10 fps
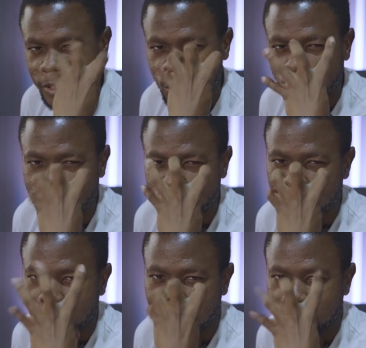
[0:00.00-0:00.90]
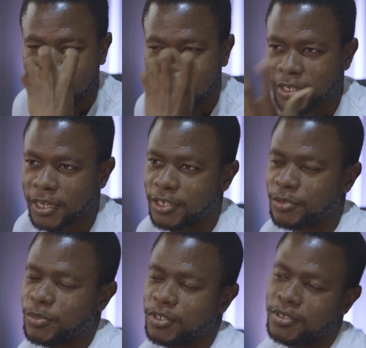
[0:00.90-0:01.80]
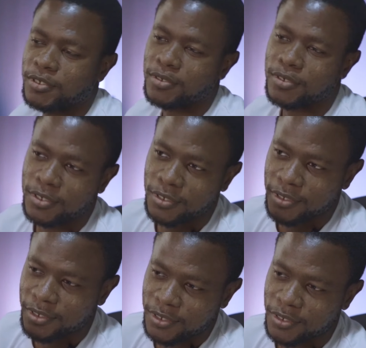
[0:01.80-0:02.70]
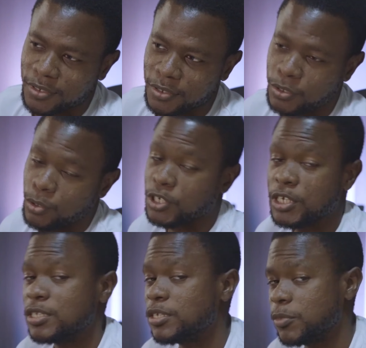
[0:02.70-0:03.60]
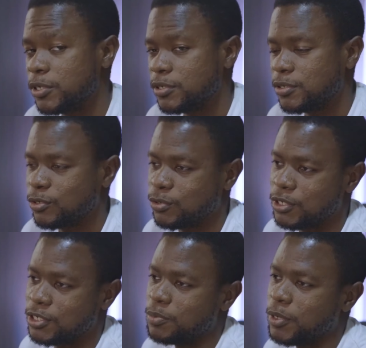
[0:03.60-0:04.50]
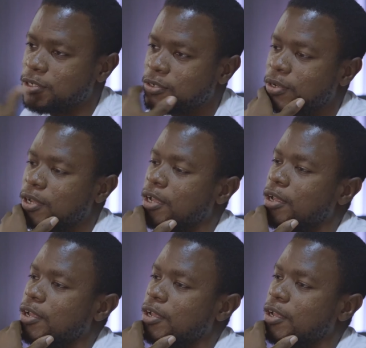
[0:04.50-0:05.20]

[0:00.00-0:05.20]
emotional attachment or sentiment to this particular